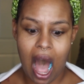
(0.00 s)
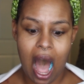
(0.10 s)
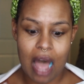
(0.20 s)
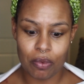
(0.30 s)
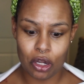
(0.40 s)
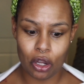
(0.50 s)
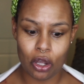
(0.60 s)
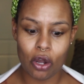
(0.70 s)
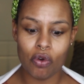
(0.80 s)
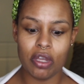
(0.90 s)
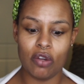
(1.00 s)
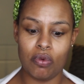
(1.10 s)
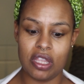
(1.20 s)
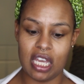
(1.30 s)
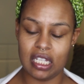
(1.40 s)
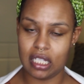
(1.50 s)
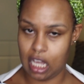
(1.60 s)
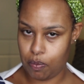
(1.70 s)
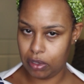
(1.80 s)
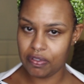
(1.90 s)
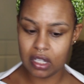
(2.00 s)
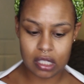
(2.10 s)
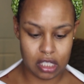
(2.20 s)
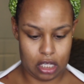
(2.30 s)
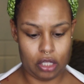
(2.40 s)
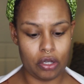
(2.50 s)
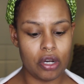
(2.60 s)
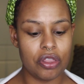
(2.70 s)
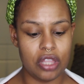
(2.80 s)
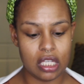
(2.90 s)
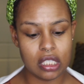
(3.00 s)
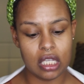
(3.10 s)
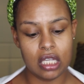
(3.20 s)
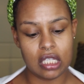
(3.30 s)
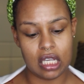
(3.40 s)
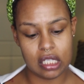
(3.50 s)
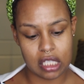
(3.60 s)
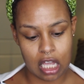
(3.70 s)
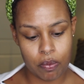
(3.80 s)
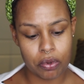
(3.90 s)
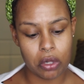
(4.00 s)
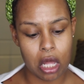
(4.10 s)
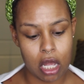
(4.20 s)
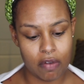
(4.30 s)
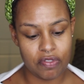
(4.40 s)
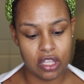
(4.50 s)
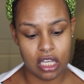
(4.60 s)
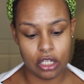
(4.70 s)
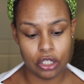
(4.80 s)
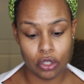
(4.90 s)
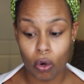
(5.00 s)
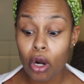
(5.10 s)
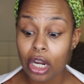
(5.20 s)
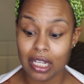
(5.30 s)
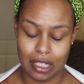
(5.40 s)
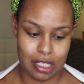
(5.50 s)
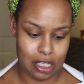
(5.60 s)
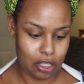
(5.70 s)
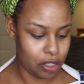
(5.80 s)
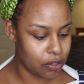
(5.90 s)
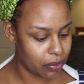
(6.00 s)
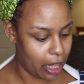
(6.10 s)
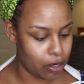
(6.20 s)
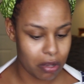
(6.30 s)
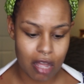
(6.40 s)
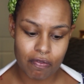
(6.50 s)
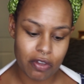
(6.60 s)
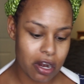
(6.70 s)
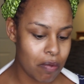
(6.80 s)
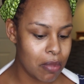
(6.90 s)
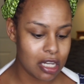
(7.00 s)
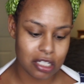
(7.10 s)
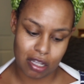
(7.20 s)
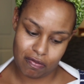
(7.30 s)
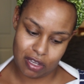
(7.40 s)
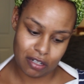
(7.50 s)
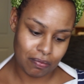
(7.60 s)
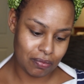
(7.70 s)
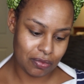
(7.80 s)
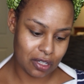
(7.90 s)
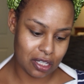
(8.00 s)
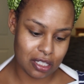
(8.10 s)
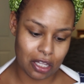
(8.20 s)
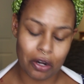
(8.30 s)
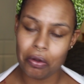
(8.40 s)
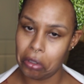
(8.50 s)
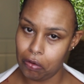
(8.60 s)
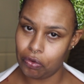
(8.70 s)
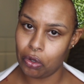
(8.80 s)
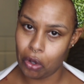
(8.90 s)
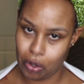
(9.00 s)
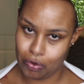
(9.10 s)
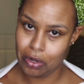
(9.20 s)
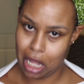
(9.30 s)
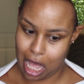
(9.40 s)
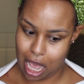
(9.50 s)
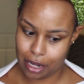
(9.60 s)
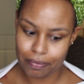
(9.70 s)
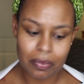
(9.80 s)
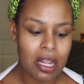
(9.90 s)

I'm gonna go in with a sample of concealer. This is a sample of the Dior concealer. I don't have very much of it because they don't give you a whole lot,